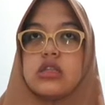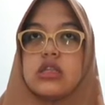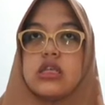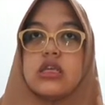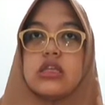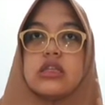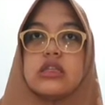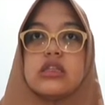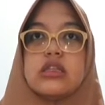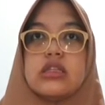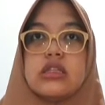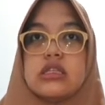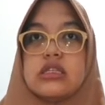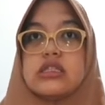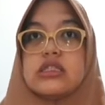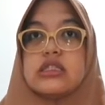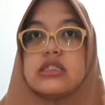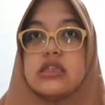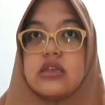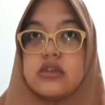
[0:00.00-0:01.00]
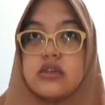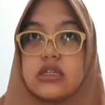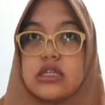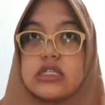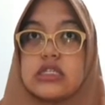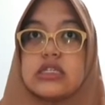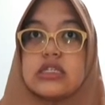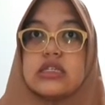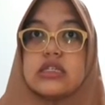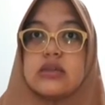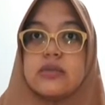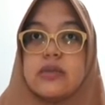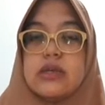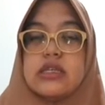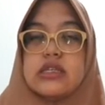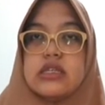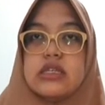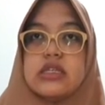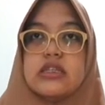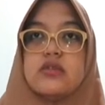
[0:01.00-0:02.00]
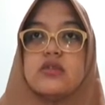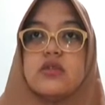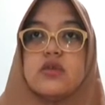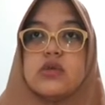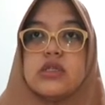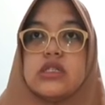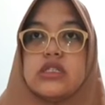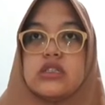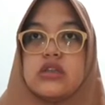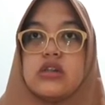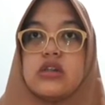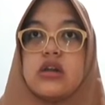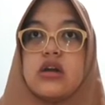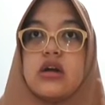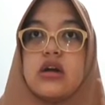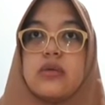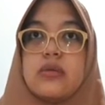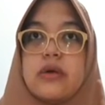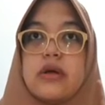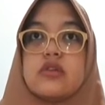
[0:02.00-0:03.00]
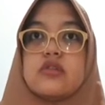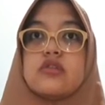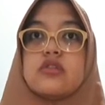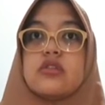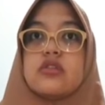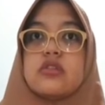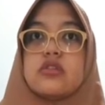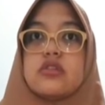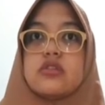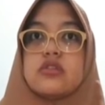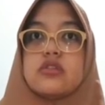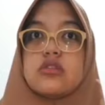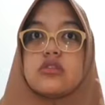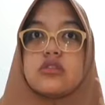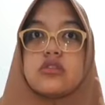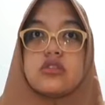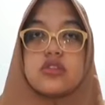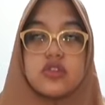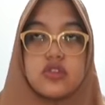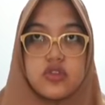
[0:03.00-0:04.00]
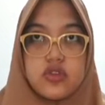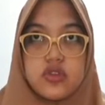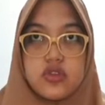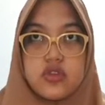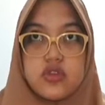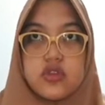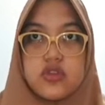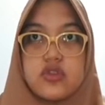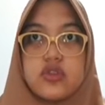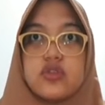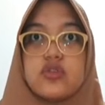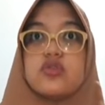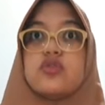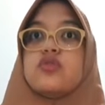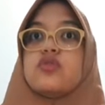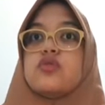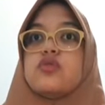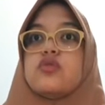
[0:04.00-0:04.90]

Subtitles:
In the theoretical basis, we will talk about two